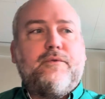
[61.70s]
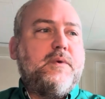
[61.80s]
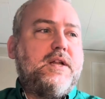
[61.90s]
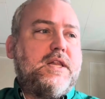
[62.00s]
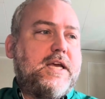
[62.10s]

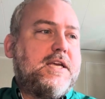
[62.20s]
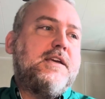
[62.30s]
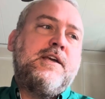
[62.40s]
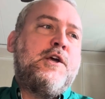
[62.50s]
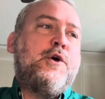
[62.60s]
me to
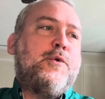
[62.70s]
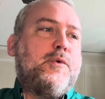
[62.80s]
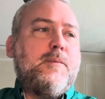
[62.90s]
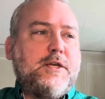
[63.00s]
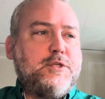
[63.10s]

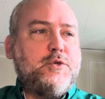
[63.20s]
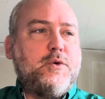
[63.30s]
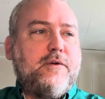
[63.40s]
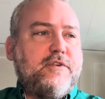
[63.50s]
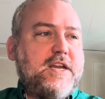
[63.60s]
remind
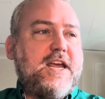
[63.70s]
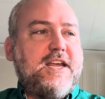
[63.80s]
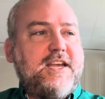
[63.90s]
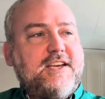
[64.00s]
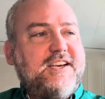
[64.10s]
you every
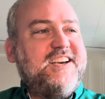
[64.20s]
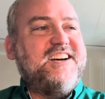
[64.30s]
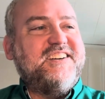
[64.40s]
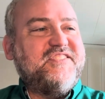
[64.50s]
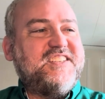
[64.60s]
day
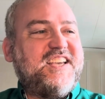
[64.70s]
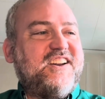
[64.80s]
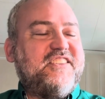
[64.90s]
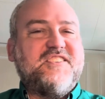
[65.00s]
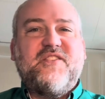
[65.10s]
to get
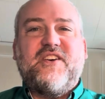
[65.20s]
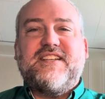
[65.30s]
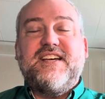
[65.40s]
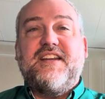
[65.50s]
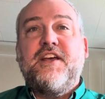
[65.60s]
all this work
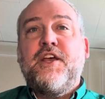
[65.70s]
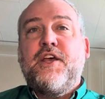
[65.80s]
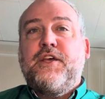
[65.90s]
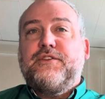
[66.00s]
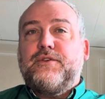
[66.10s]
done.
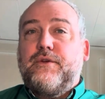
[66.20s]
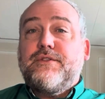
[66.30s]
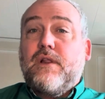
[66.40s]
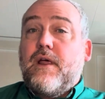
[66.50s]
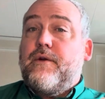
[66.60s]
So
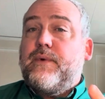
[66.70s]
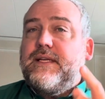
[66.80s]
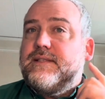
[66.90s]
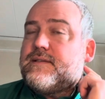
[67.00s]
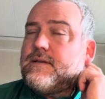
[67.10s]
there's a lot of
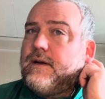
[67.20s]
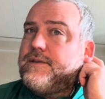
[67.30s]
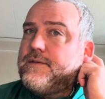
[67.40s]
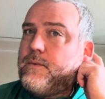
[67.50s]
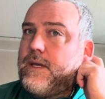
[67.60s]
reading to start
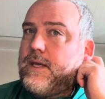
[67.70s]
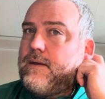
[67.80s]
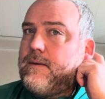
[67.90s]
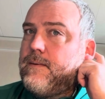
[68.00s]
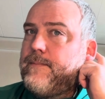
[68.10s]
this
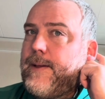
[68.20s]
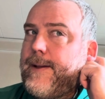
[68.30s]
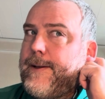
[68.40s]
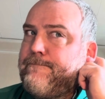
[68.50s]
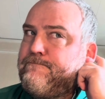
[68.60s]
week.
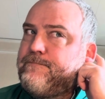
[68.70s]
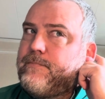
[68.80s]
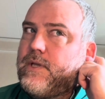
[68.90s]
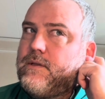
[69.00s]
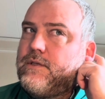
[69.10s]

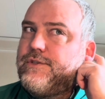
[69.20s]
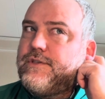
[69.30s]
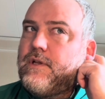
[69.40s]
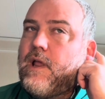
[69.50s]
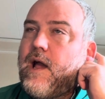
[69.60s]
There's
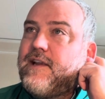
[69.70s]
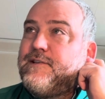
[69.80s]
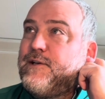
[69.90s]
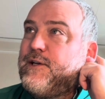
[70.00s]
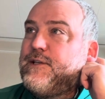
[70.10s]
just a lot
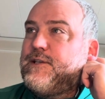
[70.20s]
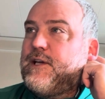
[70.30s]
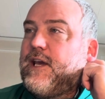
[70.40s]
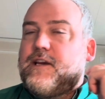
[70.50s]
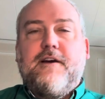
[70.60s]
to
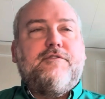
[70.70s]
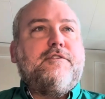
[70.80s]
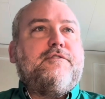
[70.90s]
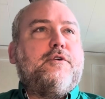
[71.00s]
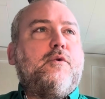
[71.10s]
get
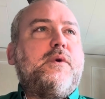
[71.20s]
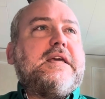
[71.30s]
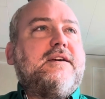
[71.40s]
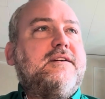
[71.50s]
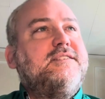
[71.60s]
covered for a
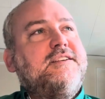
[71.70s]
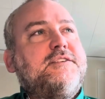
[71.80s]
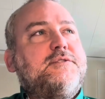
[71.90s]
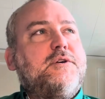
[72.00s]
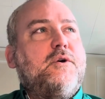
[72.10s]
week.
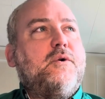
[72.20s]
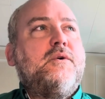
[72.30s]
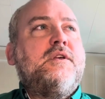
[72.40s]
So